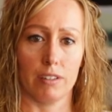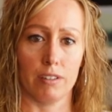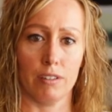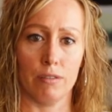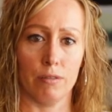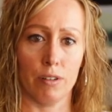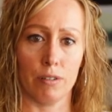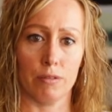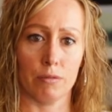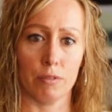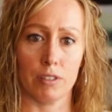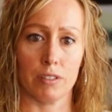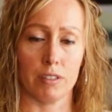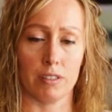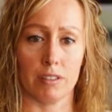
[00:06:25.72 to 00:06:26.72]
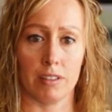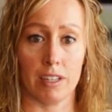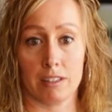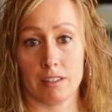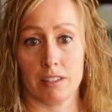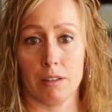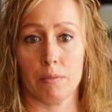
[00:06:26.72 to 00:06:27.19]
You know, because
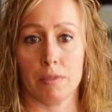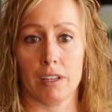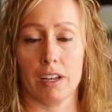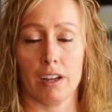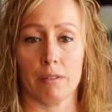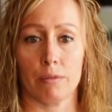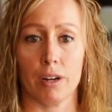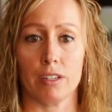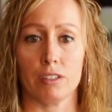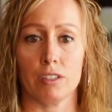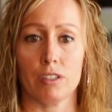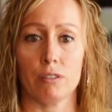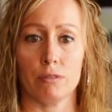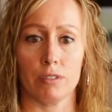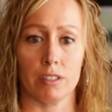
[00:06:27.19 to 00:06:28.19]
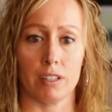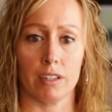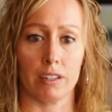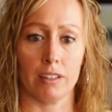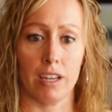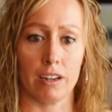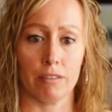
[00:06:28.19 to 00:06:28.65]
that's something I read too, is
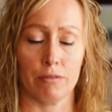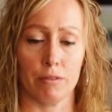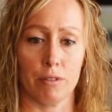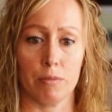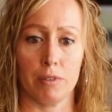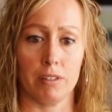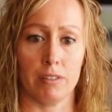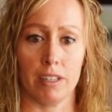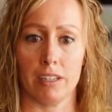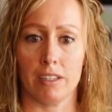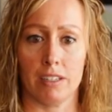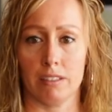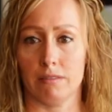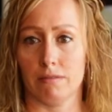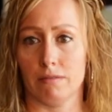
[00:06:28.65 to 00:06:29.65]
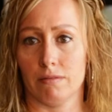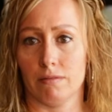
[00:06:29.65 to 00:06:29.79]
that a lot of women, they get,